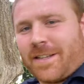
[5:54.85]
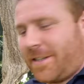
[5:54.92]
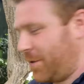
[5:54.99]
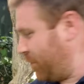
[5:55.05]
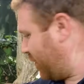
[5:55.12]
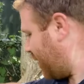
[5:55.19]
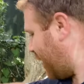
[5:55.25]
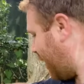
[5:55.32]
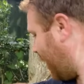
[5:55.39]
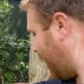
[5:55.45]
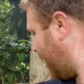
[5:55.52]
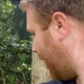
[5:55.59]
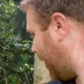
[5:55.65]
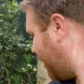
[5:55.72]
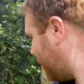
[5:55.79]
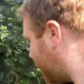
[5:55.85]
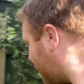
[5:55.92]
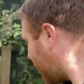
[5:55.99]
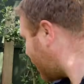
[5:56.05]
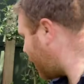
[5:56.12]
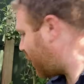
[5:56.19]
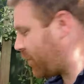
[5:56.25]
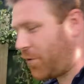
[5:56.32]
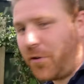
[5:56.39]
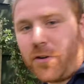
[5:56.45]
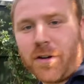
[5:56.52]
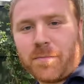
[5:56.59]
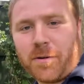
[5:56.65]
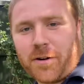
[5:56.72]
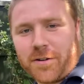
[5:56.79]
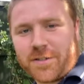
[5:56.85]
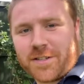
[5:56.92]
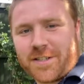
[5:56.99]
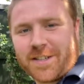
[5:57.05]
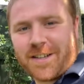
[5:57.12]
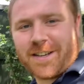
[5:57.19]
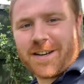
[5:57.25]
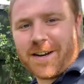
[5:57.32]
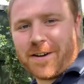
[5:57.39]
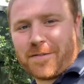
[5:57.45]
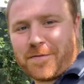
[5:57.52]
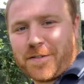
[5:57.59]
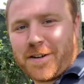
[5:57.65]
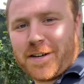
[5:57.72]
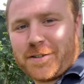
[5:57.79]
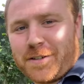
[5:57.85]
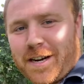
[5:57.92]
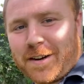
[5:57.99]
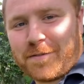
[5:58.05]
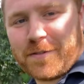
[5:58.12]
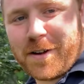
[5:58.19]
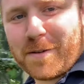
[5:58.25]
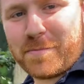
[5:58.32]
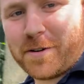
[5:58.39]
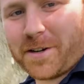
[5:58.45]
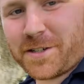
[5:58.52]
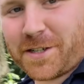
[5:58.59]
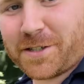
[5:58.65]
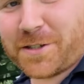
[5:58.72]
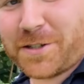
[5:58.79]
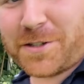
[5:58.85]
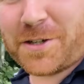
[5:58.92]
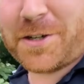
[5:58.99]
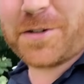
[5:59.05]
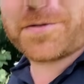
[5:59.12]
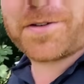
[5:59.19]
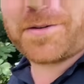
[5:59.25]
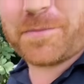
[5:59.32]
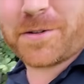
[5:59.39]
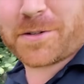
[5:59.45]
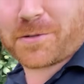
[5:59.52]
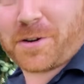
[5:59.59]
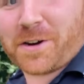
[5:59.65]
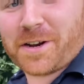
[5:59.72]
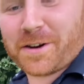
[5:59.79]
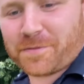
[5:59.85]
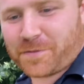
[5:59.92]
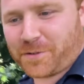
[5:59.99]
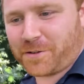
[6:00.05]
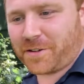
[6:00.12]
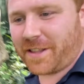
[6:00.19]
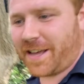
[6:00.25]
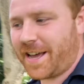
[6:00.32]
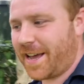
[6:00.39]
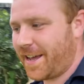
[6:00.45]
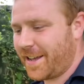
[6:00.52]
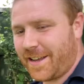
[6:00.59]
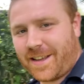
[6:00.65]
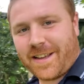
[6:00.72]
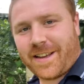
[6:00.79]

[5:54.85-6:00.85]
shall we say, toy box of dragonfly perches to choose from. There's three or four there.